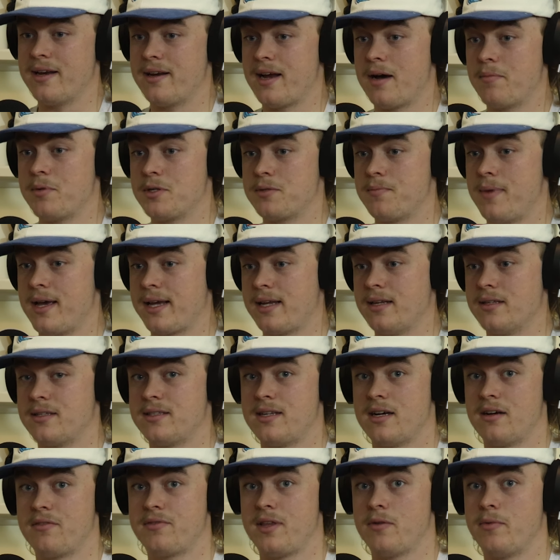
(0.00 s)
ended up just making
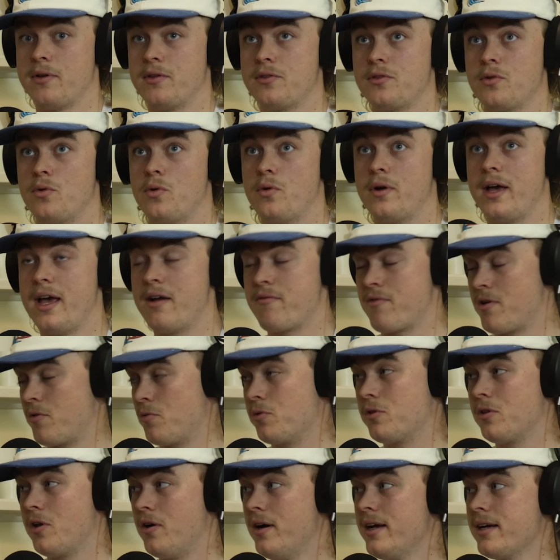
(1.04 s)
stuff that we thought everyone
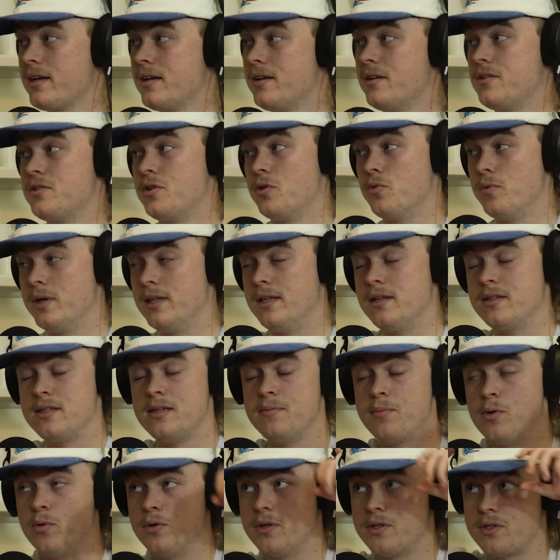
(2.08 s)
would like. So really
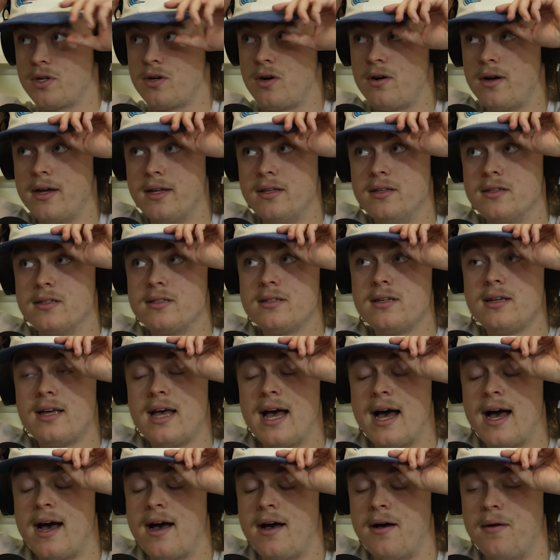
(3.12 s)
simple designs
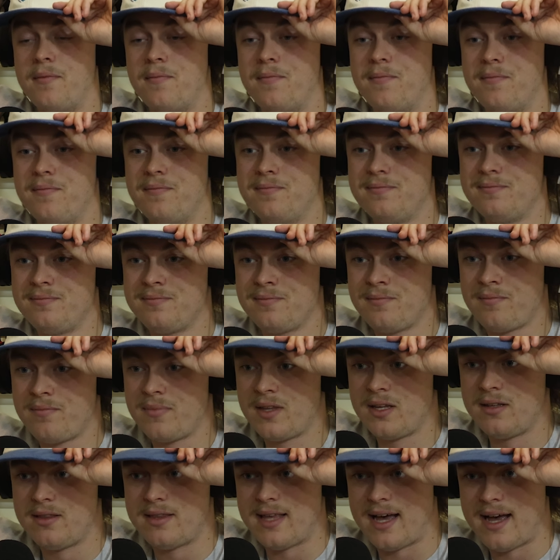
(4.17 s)

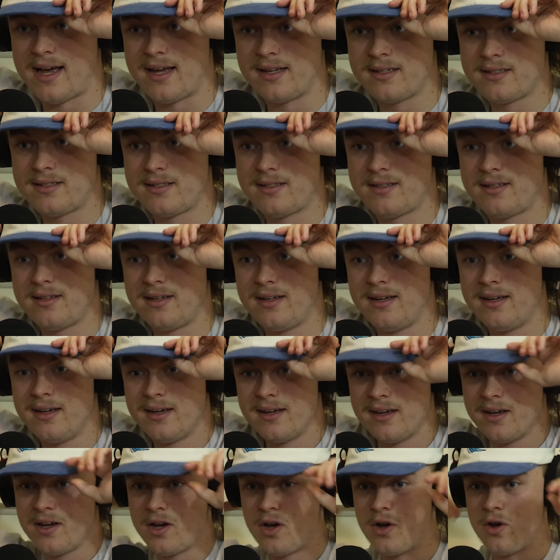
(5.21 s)
that
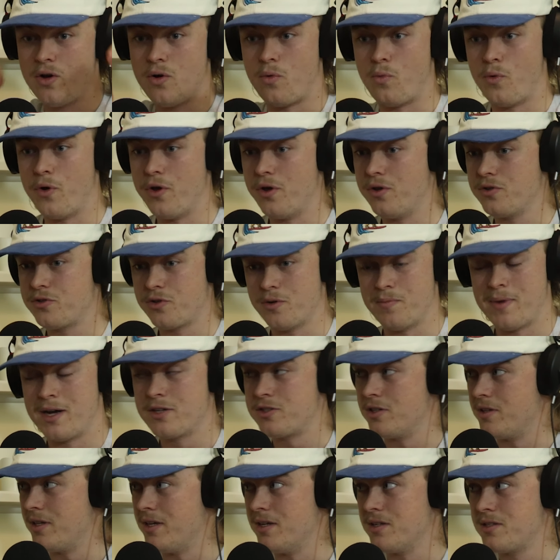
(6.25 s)
weren't too
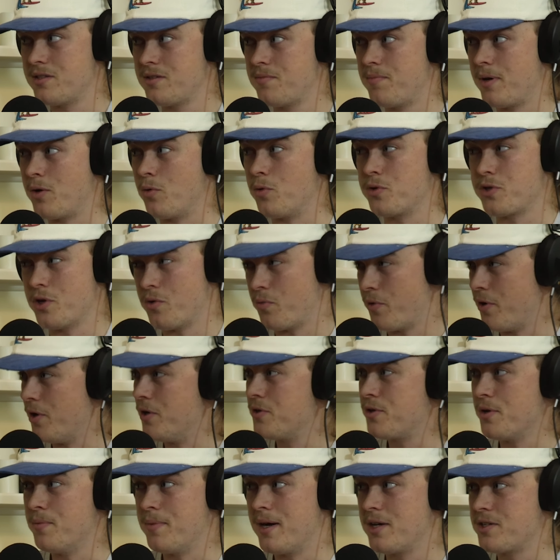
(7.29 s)
much of this, but also
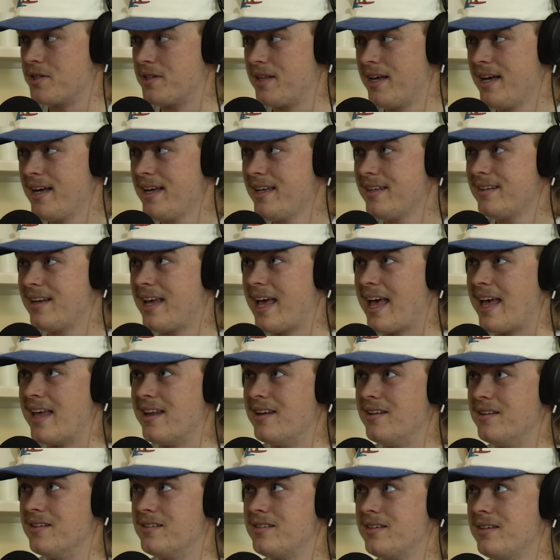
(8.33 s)
weren't too much of that.
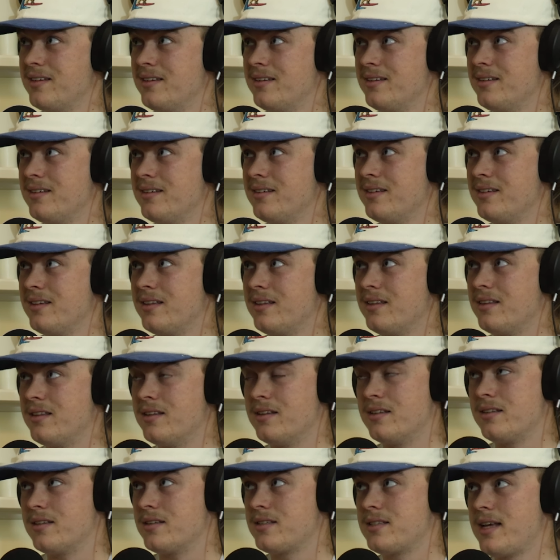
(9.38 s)
And
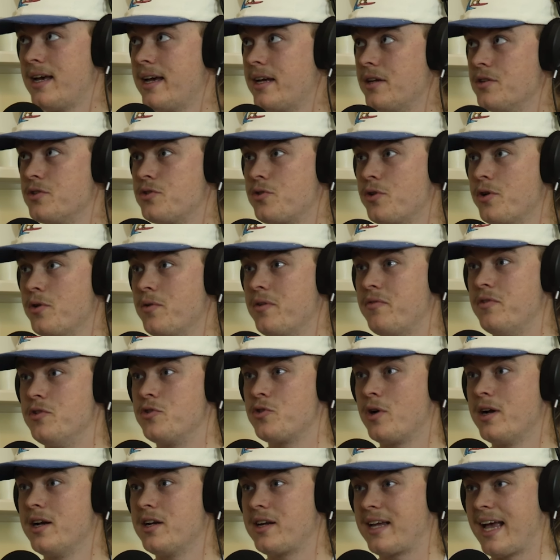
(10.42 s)
the saying's true, if you
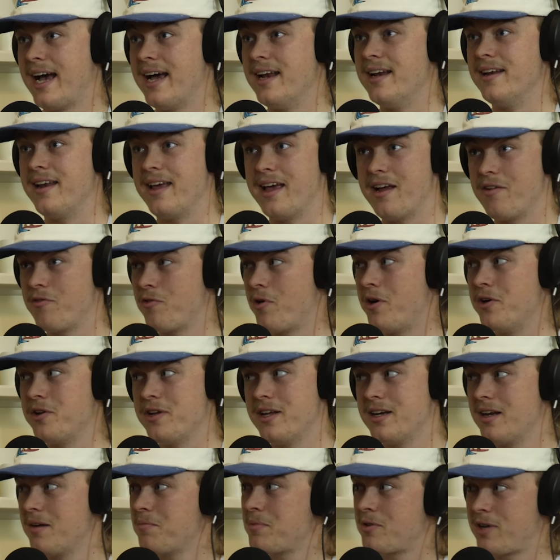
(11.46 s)
try to cater to everyone, you
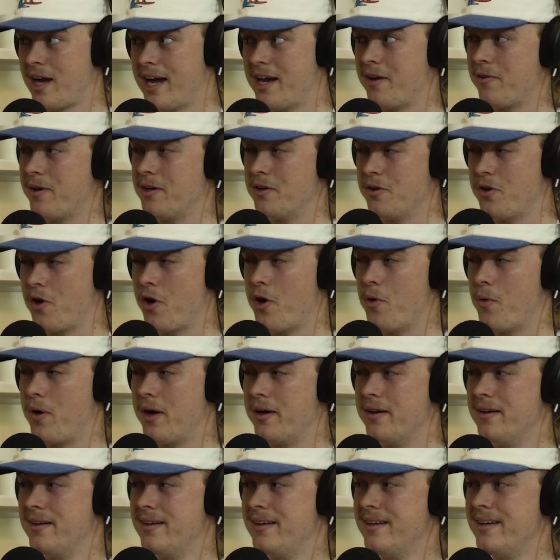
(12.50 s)
end up catering to no
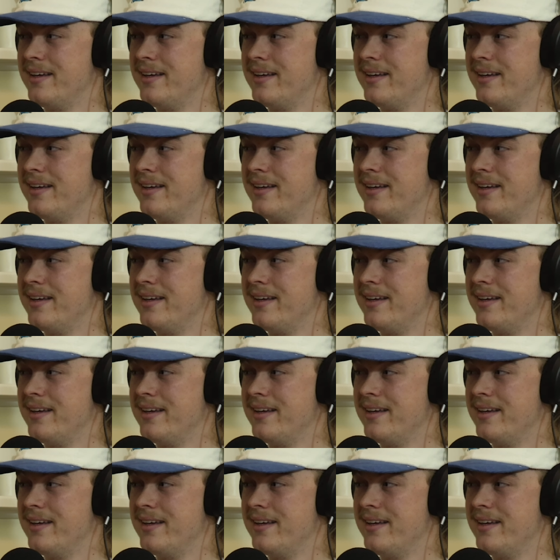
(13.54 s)
one.